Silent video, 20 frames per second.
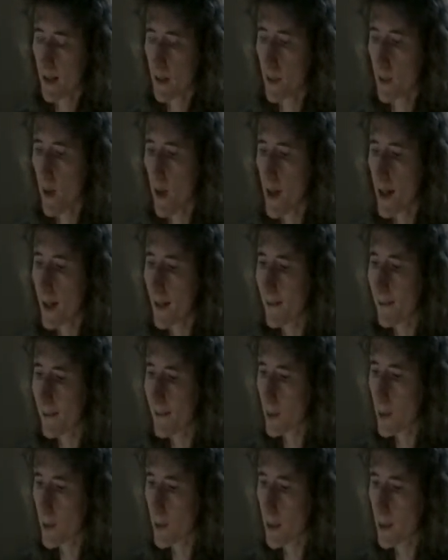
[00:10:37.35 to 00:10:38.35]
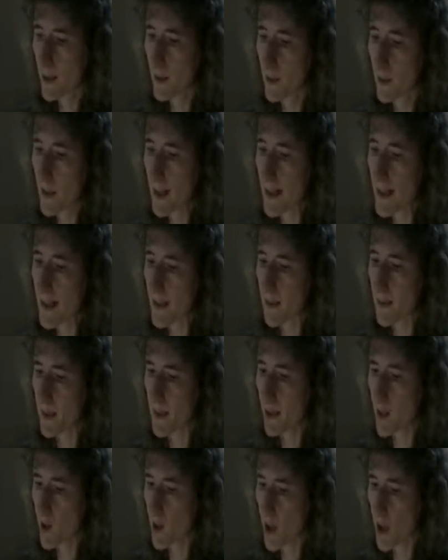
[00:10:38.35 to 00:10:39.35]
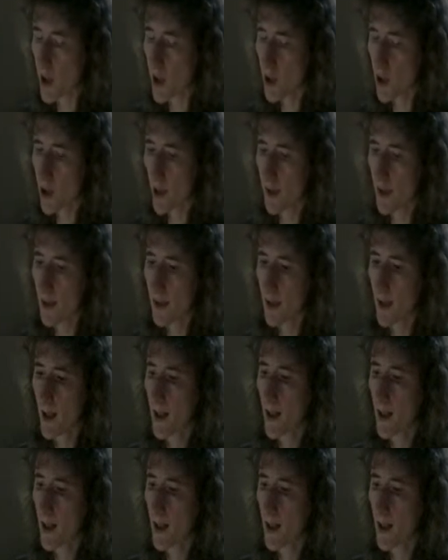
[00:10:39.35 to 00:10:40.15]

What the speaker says: drawing fluid, breaks up congestions,